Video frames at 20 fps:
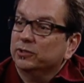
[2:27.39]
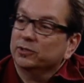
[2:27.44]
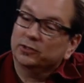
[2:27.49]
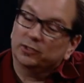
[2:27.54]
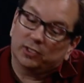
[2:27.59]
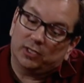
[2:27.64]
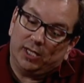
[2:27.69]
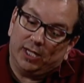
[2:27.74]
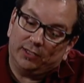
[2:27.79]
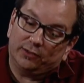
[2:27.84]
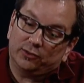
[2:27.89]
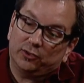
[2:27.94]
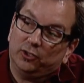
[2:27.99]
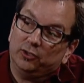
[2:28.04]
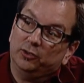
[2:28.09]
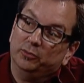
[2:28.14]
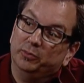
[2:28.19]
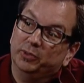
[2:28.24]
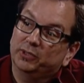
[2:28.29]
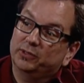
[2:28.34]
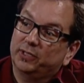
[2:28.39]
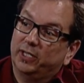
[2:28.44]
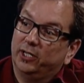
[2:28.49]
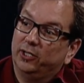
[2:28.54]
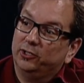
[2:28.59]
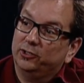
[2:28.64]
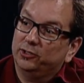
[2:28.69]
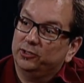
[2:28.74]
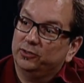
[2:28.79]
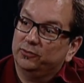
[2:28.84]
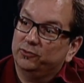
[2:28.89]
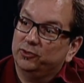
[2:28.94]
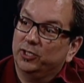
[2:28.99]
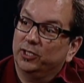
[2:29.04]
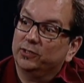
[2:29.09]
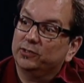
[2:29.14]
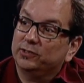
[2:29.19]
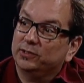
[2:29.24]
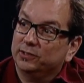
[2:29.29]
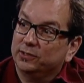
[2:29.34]
There's a class called the Miscarriages of
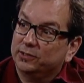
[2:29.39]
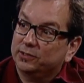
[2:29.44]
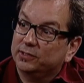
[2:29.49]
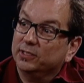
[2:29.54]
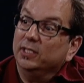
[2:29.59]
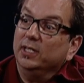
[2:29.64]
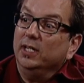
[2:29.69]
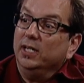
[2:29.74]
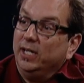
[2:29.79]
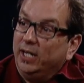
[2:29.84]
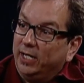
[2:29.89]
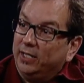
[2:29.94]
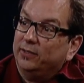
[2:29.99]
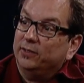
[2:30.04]
Justice, mm-hmm.